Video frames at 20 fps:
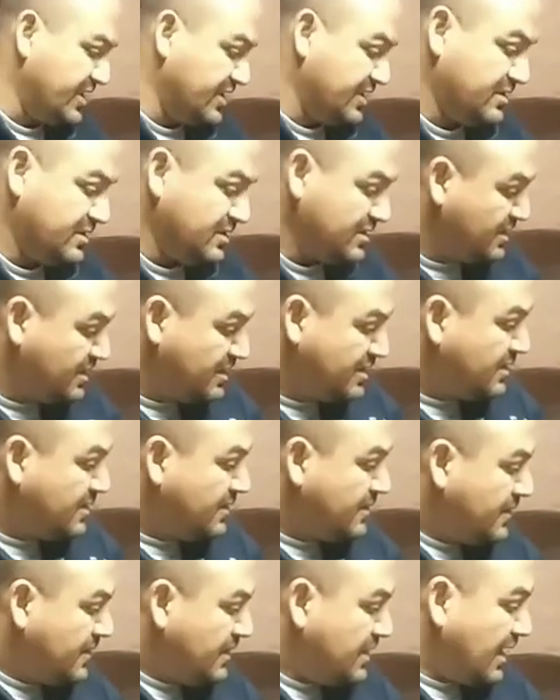And
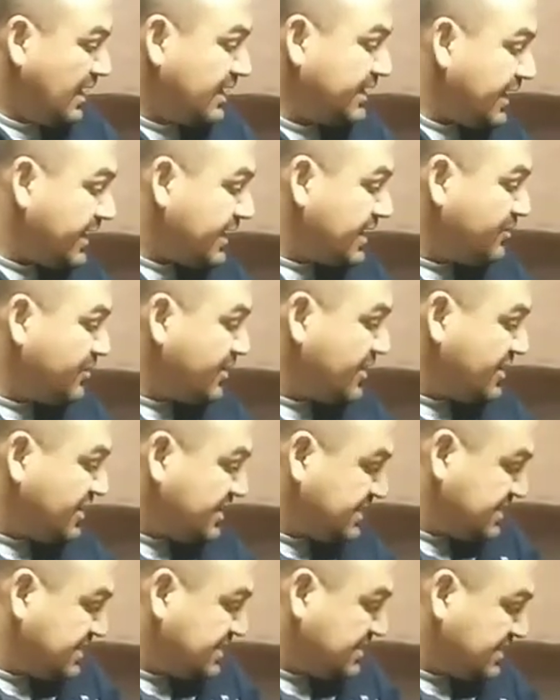I like it
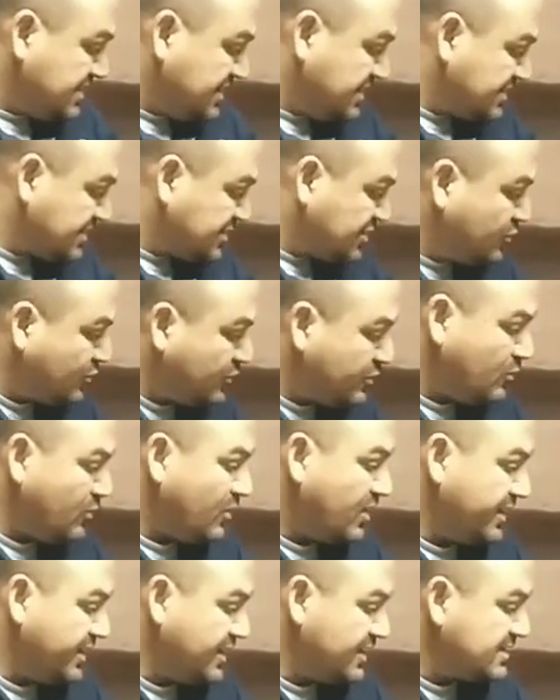because it's
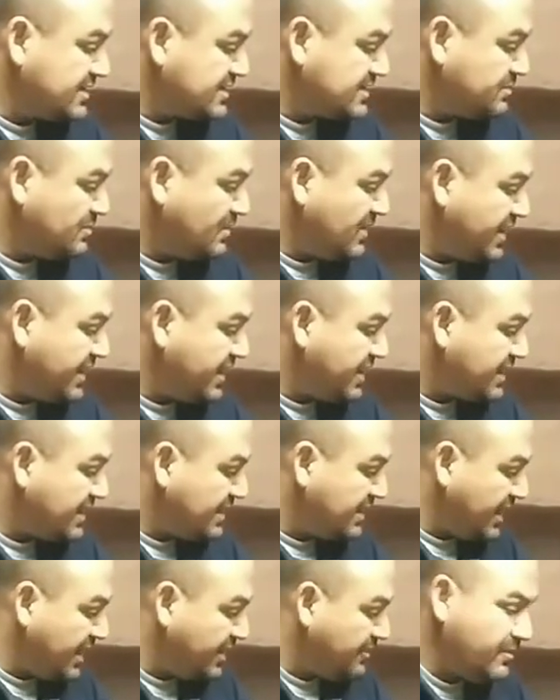2-in-1. It's my
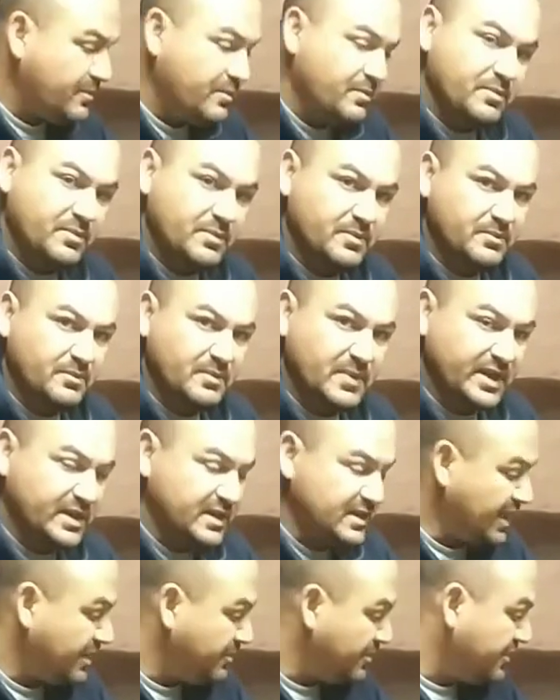
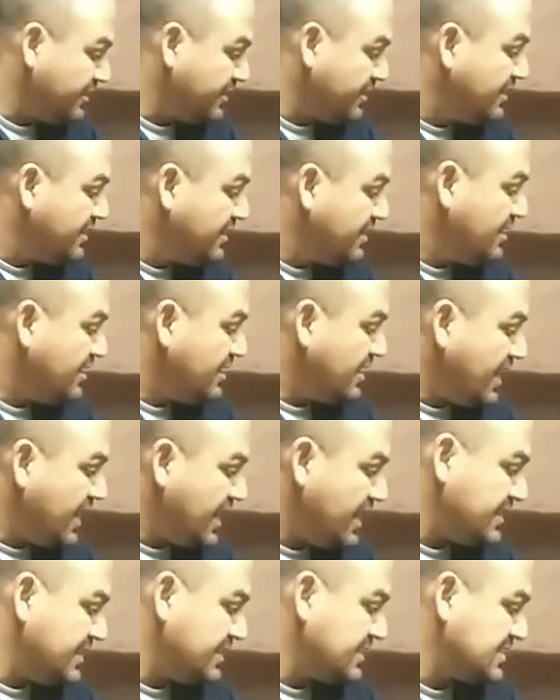climber,
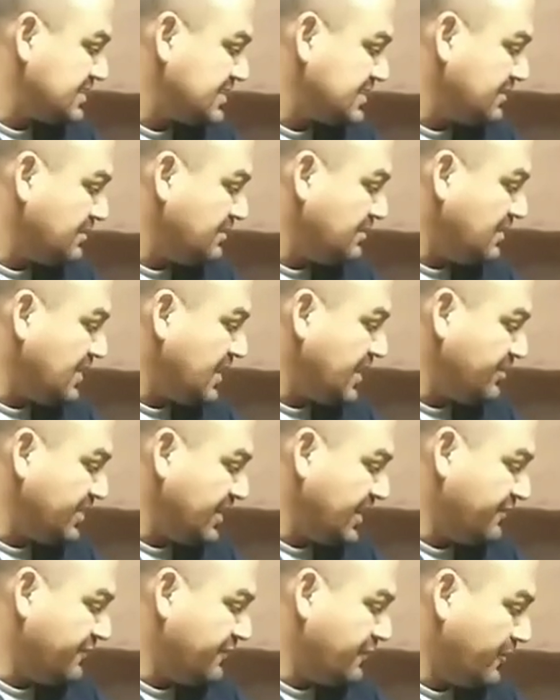and it's my
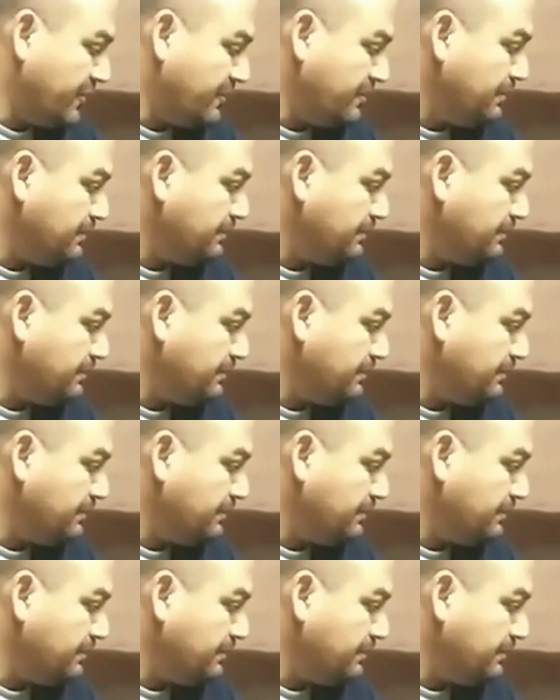platform.